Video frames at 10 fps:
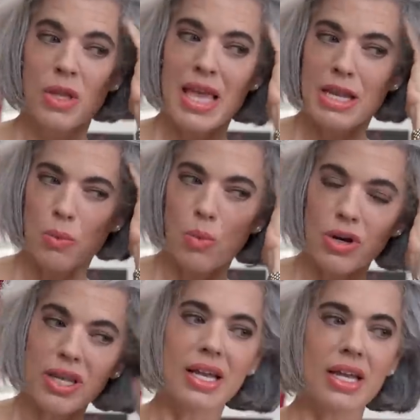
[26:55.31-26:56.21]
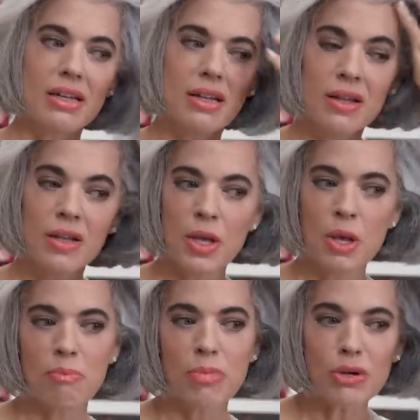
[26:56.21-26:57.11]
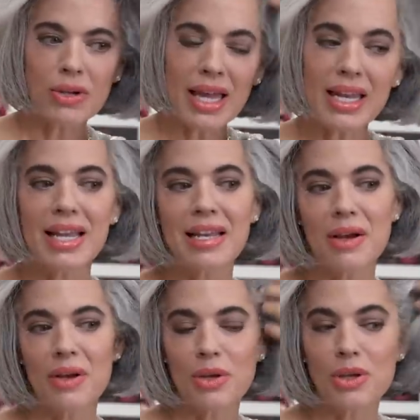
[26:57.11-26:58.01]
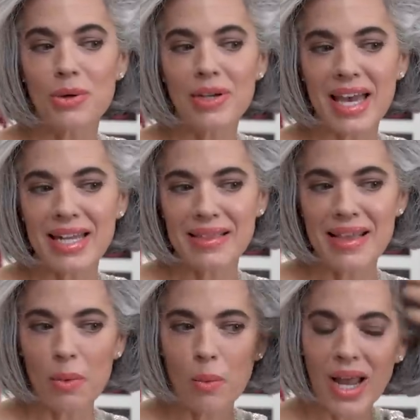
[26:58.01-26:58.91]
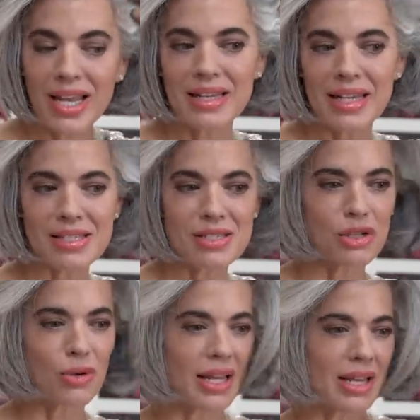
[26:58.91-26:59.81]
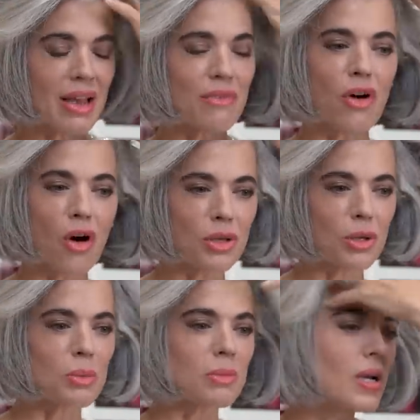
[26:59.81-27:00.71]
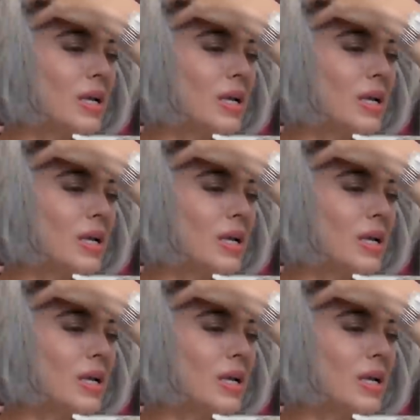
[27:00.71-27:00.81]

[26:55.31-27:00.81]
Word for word: Then you work it in, but you're getting you're getting that whiteness, you're getting that volume.